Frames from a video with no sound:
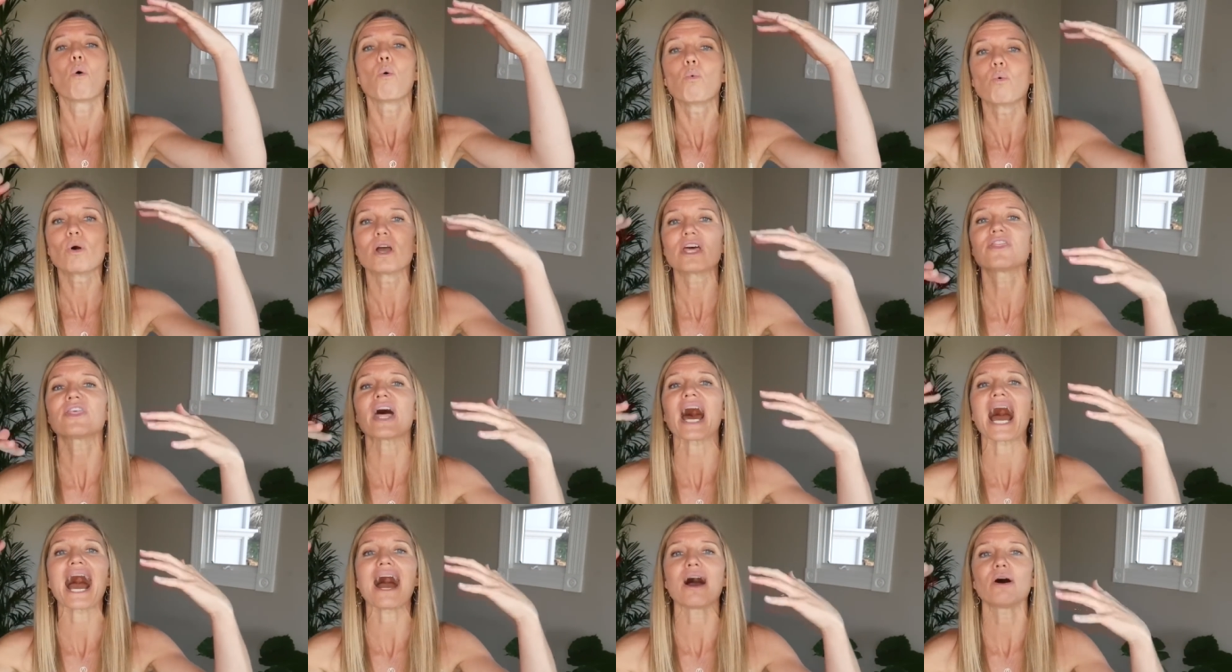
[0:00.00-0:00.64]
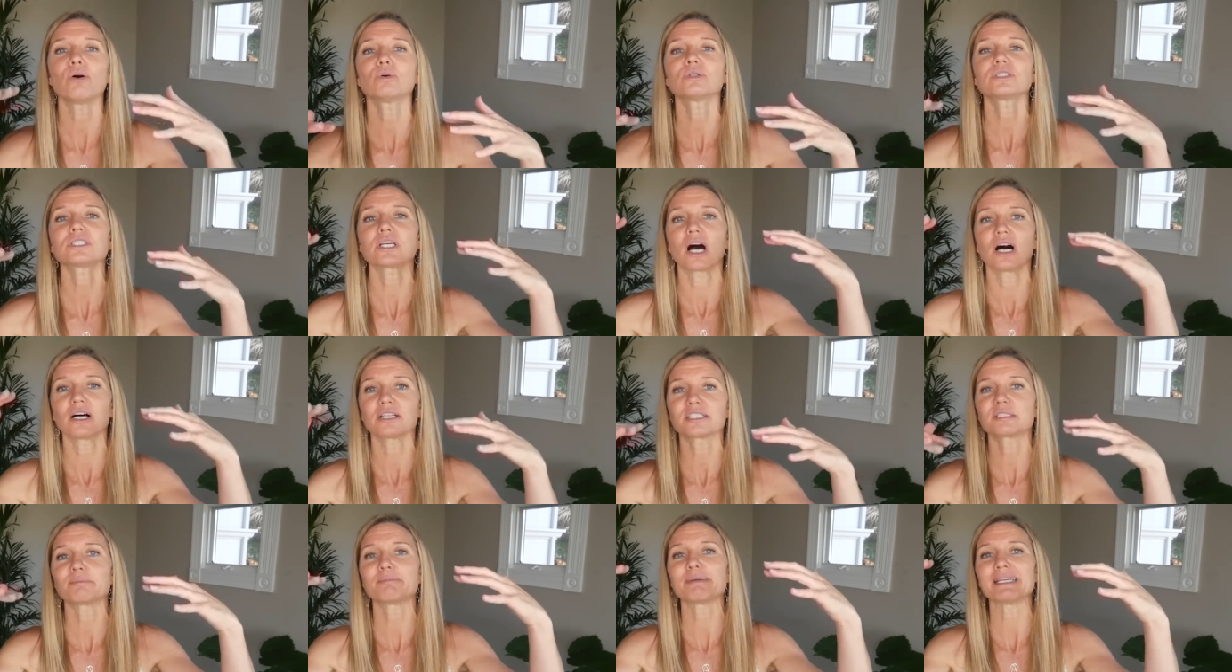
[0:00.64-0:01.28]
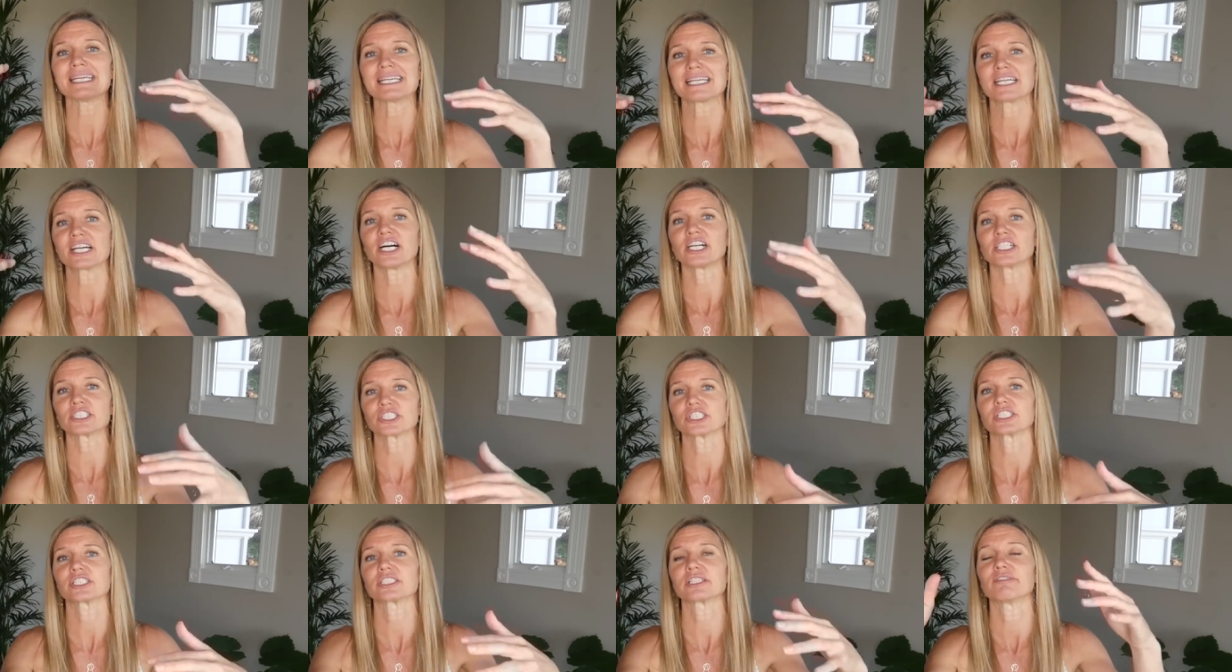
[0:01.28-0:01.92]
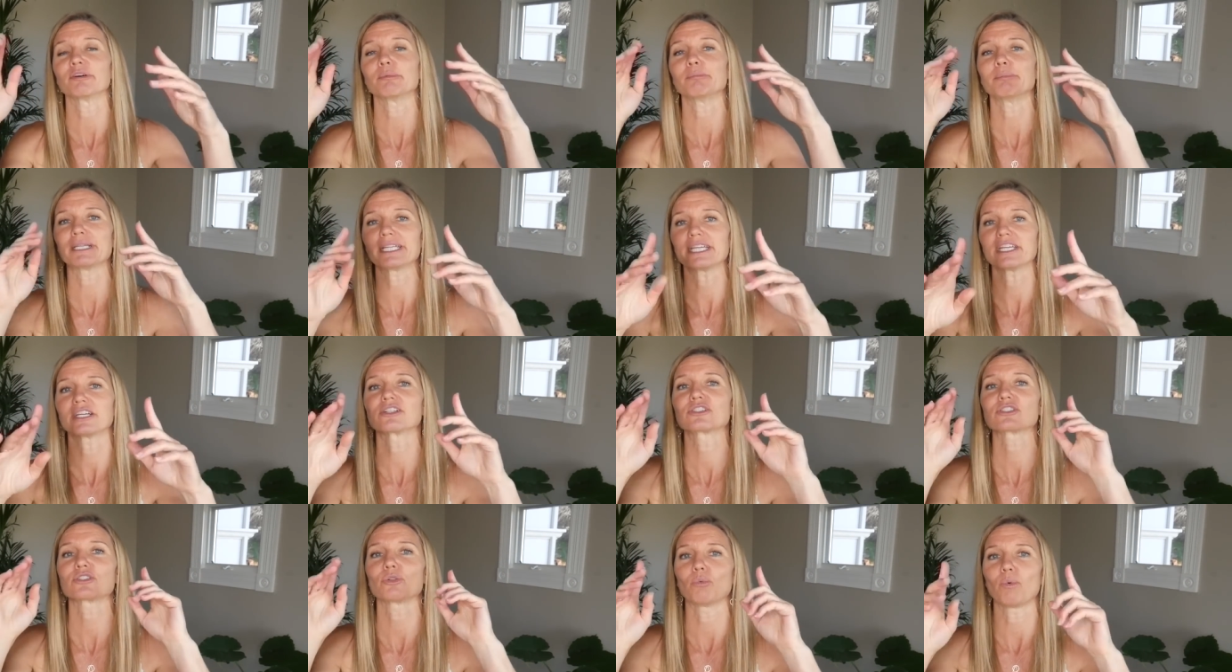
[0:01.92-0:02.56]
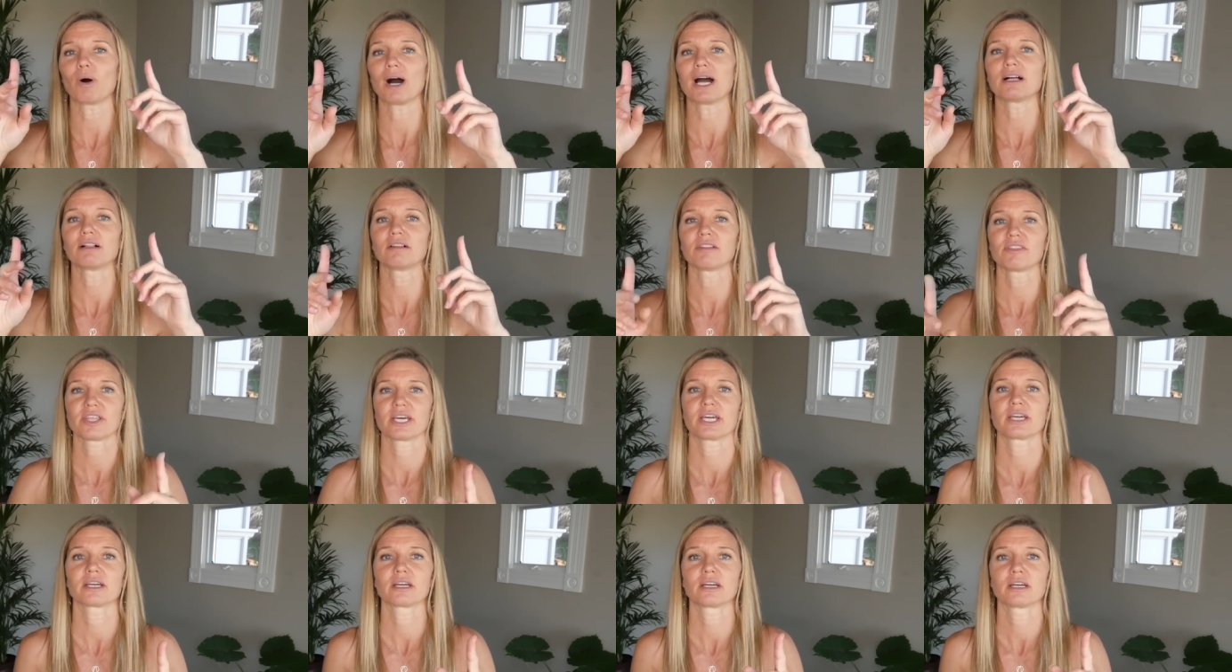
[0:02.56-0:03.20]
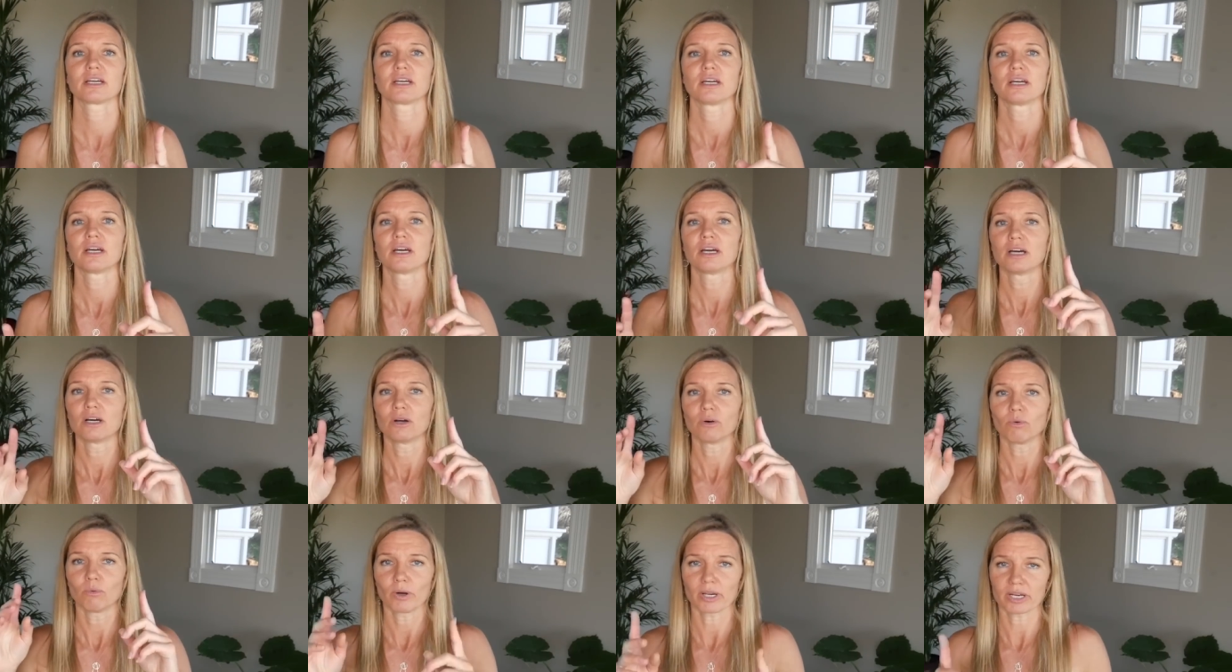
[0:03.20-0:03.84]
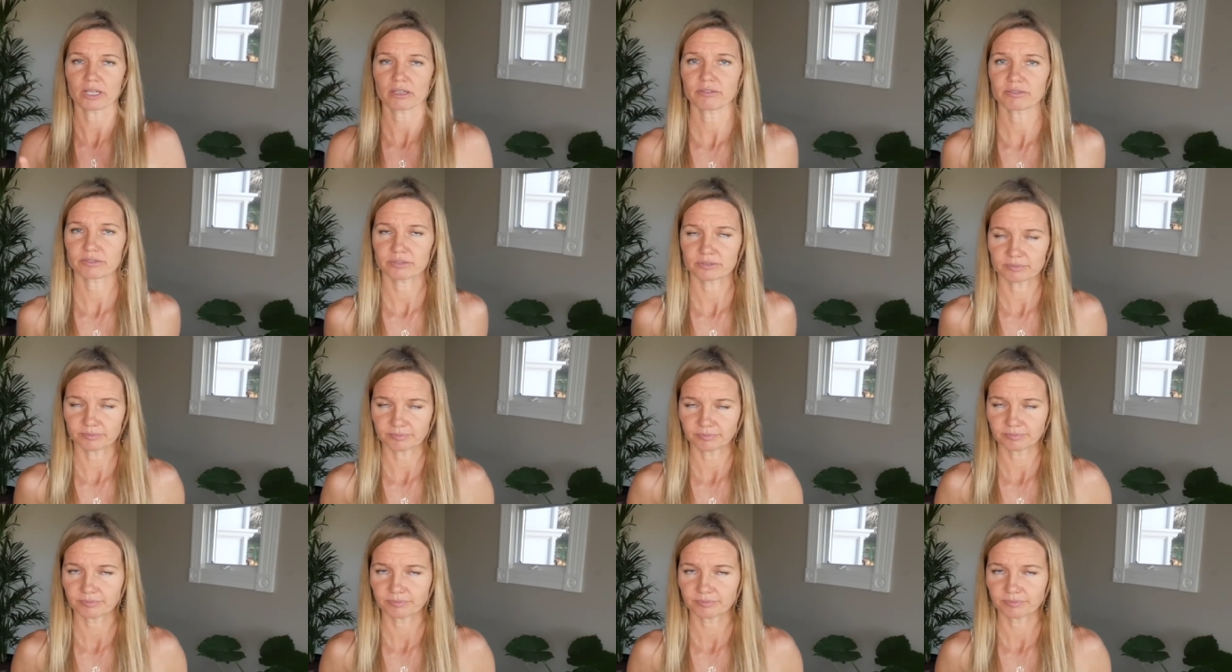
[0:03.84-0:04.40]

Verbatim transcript: without us being conscious of it. But here's the wild thing what if?